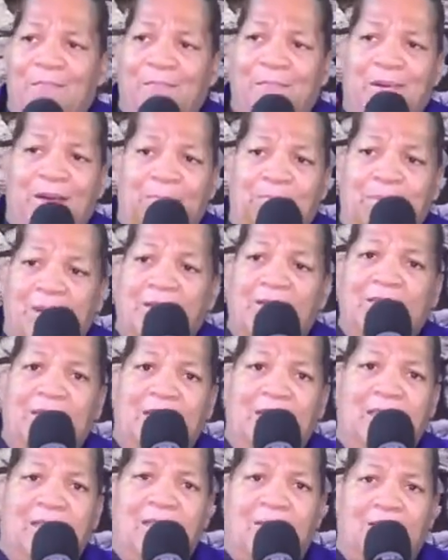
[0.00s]
but but
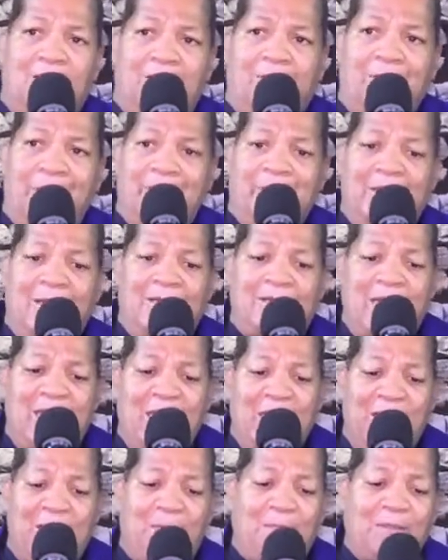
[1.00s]
now
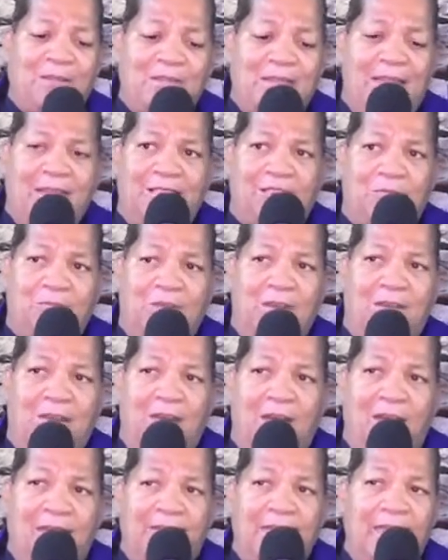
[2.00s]
they're at a place where
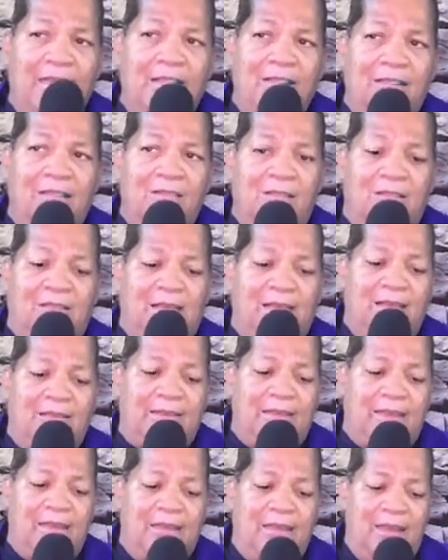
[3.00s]
they look like
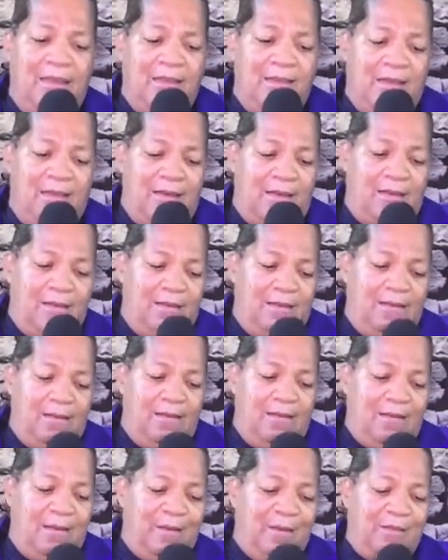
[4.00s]
they're,
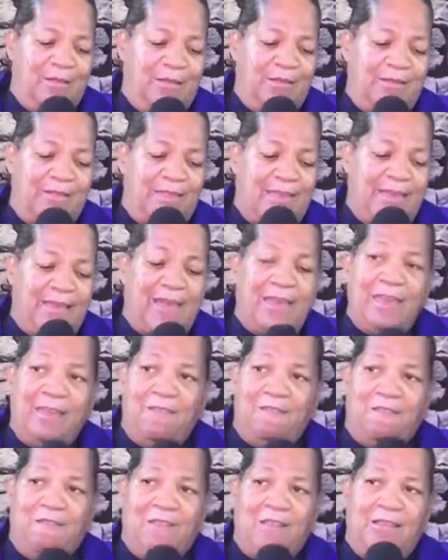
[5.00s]
uh, uh, they
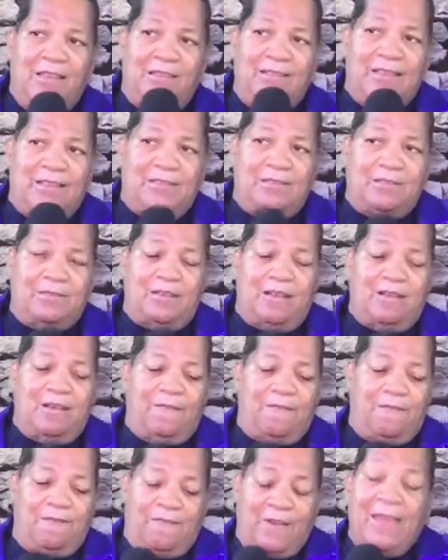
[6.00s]
can't really just
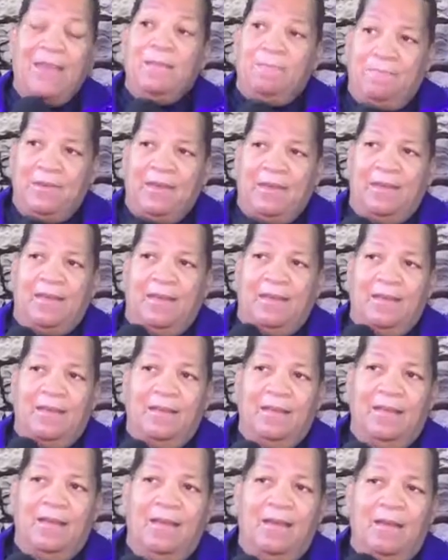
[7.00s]
like that.
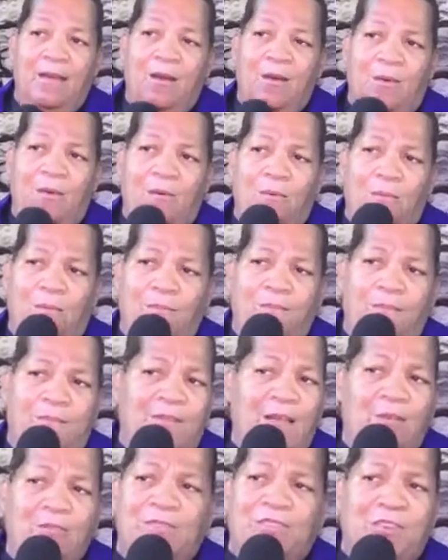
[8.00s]
Wow, wow.
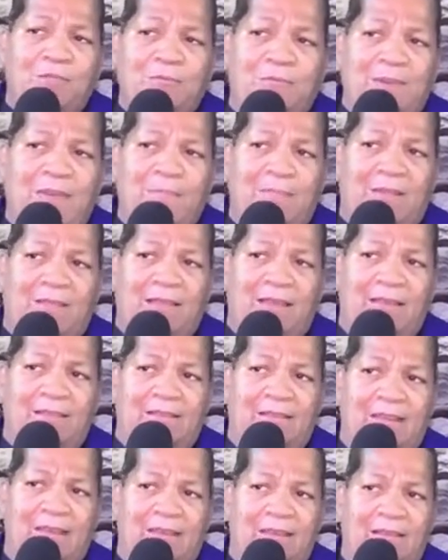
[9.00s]
Don't do people like
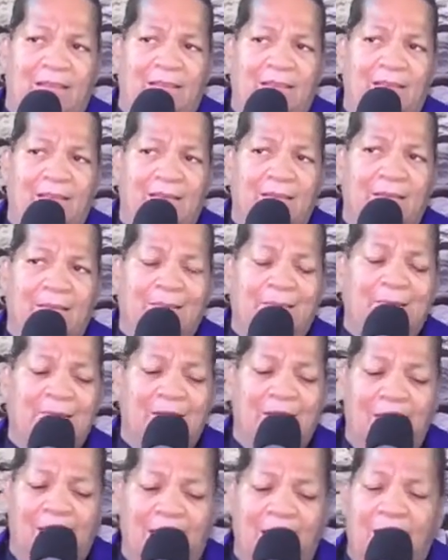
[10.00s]
that.
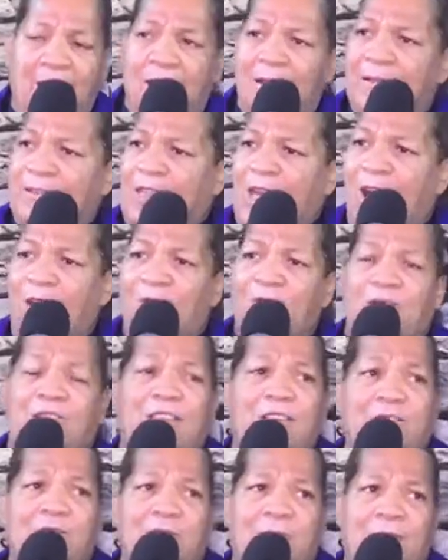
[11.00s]
Jesus. Don't
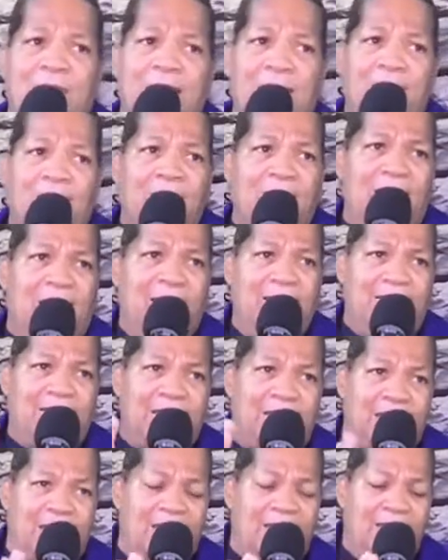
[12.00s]
do people like
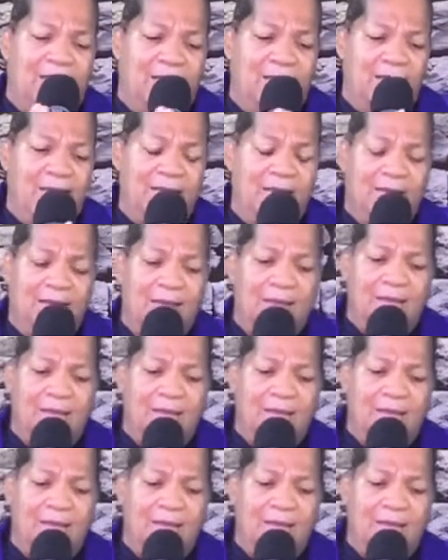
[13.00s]
that. Jesus.